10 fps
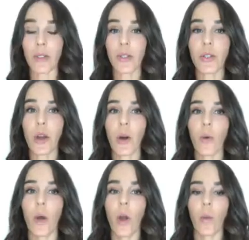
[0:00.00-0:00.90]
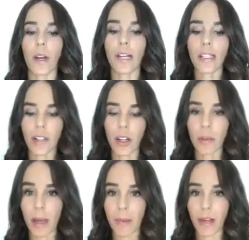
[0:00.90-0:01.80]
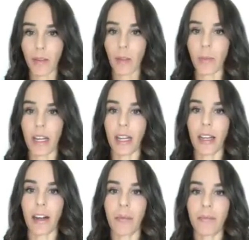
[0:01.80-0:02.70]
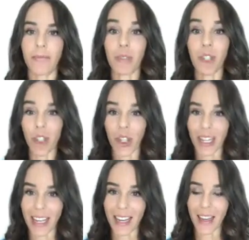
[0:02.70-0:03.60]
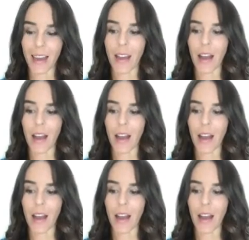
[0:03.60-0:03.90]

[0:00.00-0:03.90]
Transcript: So when I started my medical medium journey,